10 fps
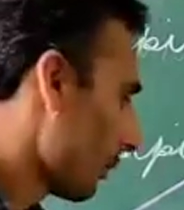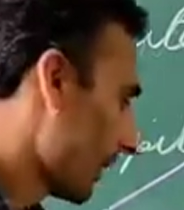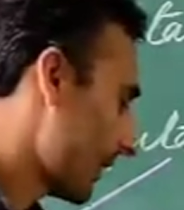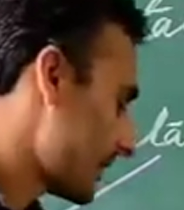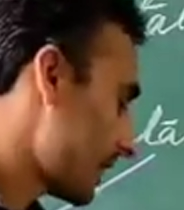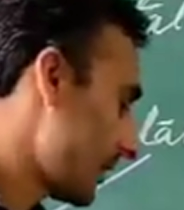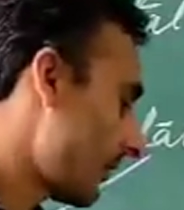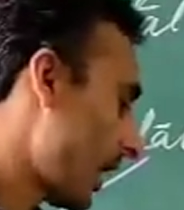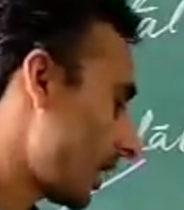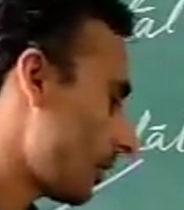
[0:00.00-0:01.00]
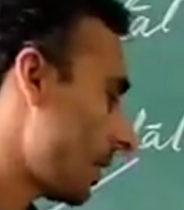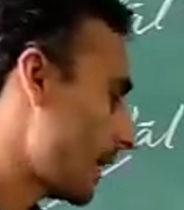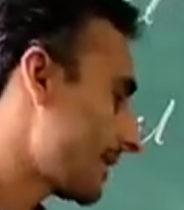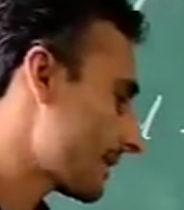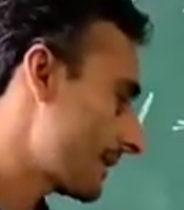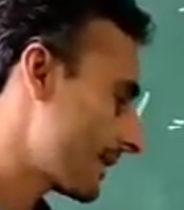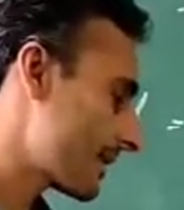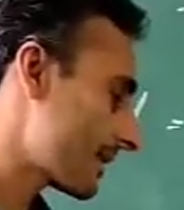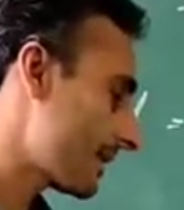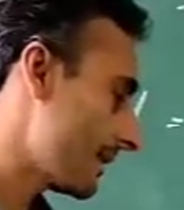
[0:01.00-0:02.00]
Whereas if ROI
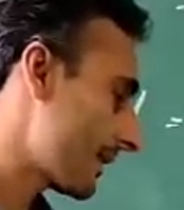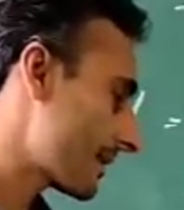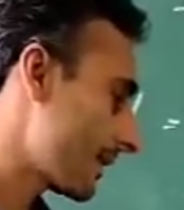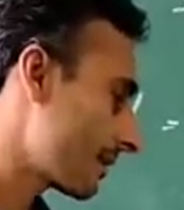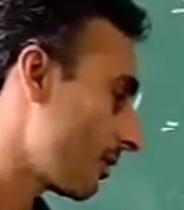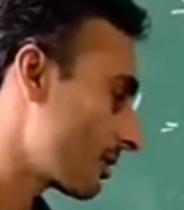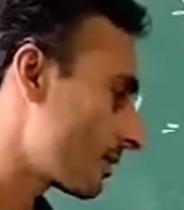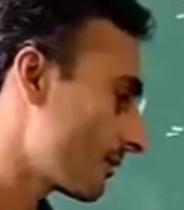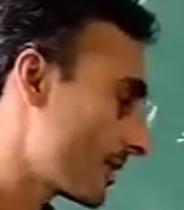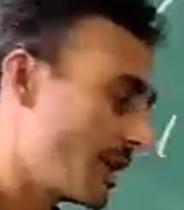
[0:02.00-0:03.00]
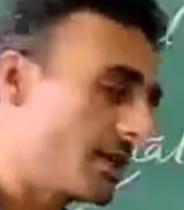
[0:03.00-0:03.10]
is less than cost of